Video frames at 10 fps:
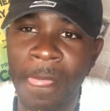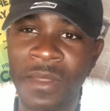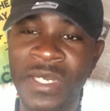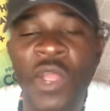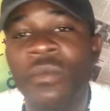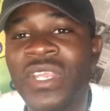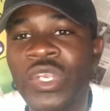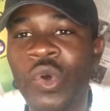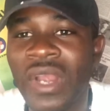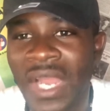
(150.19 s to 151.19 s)
There will be no
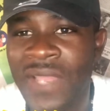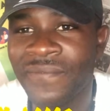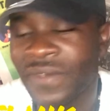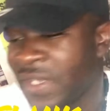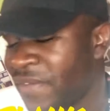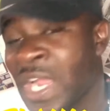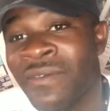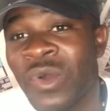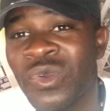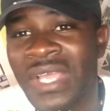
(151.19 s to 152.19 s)
life if you have a
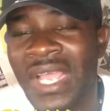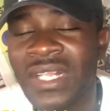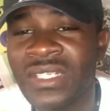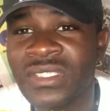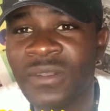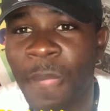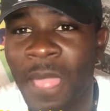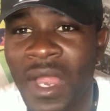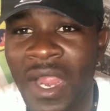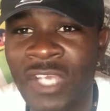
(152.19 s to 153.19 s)
good health. So
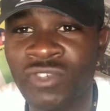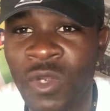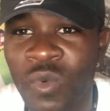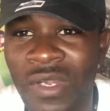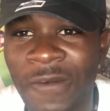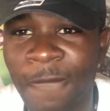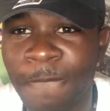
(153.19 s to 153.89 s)
I guess what we want to know.